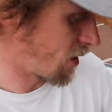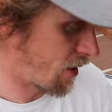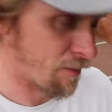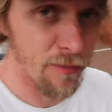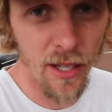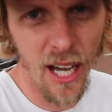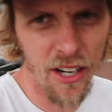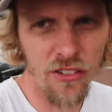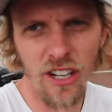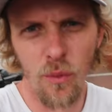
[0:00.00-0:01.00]
um, I
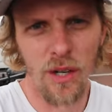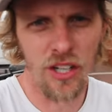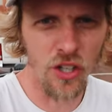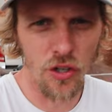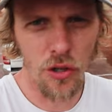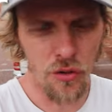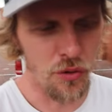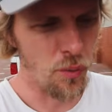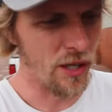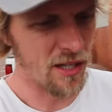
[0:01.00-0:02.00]
don't really want to go
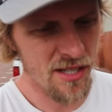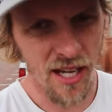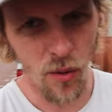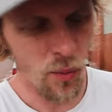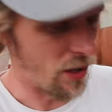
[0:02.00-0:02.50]
through what I take